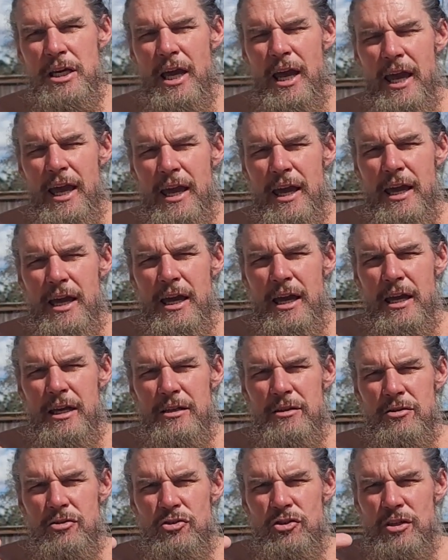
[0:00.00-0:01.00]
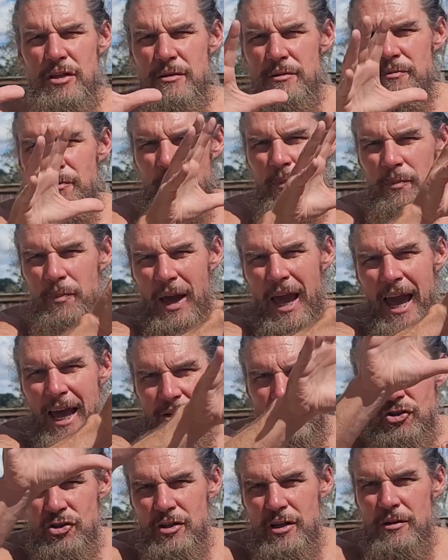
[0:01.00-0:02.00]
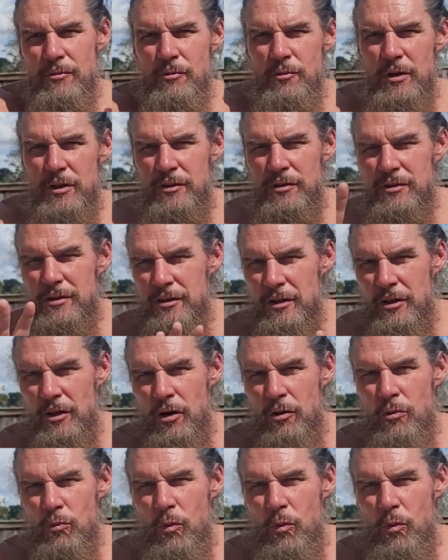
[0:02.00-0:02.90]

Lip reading: and she patched it with, you know,